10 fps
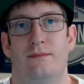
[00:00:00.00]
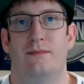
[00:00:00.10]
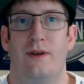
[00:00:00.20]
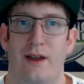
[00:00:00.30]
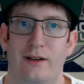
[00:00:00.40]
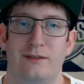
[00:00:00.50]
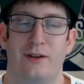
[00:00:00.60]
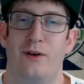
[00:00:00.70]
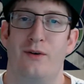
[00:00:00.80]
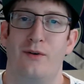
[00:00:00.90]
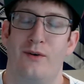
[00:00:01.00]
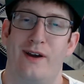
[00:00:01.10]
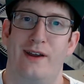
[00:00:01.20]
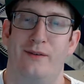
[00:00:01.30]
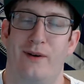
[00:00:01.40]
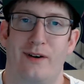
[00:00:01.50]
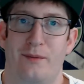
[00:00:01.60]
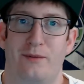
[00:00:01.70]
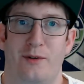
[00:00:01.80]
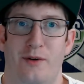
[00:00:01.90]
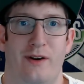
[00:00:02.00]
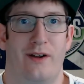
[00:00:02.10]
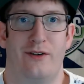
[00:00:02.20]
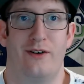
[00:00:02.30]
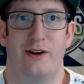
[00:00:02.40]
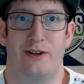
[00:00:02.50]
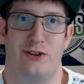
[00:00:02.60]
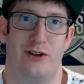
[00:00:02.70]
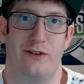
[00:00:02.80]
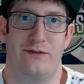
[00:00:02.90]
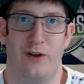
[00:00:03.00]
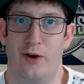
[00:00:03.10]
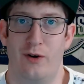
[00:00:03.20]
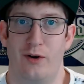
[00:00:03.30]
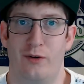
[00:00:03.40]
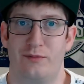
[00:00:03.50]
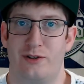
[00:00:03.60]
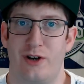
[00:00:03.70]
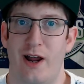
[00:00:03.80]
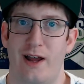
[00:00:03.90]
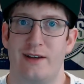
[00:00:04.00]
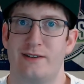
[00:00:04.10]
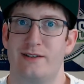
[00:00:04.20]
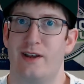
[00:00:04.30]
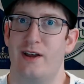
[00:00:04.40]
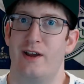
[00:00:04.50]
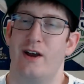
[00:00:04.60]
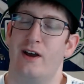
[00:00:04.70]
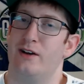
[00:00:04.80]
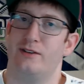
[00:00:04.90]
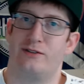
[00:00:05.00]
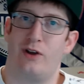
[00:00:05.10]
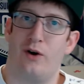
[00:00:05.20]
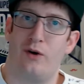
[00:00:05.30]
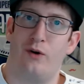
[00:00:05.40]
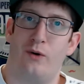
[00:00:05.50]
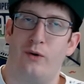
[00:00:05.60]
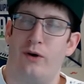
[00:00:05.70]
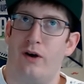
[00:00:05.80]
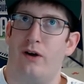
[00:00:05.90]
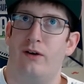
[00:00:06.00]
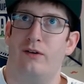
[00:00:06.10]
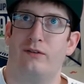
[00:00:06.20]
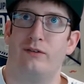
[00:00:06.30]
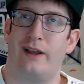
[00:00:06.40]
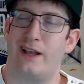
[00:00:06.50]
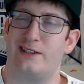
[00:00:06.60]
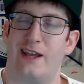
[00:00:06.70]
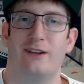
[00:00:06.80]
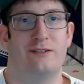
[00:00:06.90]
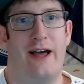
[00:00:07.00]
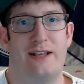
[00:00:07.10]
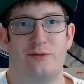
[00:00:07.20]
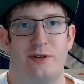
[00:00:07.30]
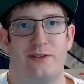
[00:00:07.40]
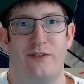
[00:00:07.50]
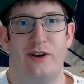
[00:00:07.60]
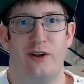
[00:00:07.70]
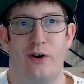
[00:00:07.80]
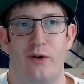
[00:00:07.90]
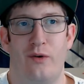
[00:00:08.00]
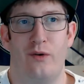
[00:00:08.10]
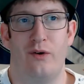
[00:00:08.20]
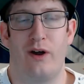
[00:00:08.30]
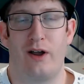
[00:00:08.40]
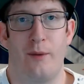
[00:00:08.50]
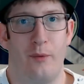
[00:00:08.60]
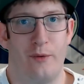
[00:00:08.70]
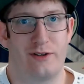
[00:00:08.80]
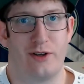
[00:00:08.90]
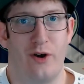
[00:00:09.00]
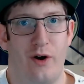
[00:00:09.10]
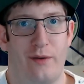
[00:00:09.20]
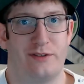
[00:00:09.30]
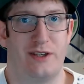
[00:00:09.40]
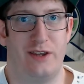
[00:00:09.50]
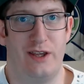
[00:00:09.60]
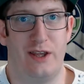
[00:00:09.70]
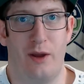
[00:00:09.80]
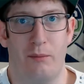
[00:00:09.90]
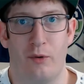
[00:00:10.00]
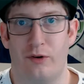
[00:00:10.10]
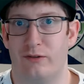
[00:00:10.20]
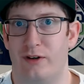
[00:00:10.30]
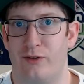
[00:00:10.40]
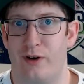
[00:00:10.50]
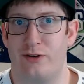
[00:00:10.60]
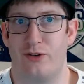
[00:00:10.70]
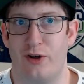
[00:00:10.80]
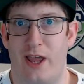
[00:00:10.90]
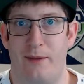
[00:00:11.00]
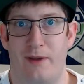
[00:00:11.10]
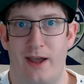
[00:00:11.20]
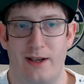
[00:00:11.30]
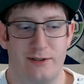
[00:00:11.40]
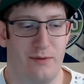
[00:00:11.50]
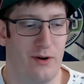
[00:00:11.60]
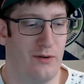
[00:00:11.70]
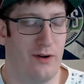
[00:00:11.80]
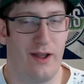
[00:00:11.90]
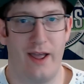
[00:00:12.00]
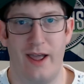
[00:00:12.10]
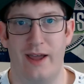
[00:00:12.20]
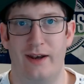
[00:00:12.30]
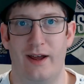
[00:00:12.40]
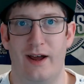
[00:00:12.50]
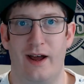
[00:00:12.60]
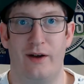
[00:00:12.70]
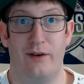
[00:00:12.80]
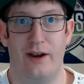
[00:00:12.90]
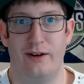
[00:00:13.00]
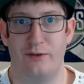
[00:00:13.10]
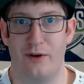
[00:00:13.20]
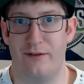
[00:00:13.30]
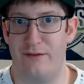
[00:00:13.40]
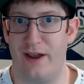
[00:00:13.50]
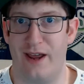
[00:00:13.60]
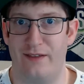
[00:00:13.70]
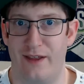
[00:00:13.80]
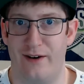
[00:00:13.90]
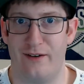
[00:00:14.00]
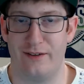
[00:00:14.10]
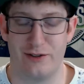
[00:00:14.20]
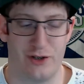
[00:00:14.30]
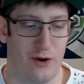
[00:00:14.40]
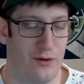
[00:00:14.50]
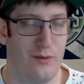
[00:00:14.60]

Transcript: Hello and welcome to another edition of TobesTries. So, like I said in last week's video, a couple weeks ago I was at the Portland Retro Gaming Expo and I ran into a fan there at the show.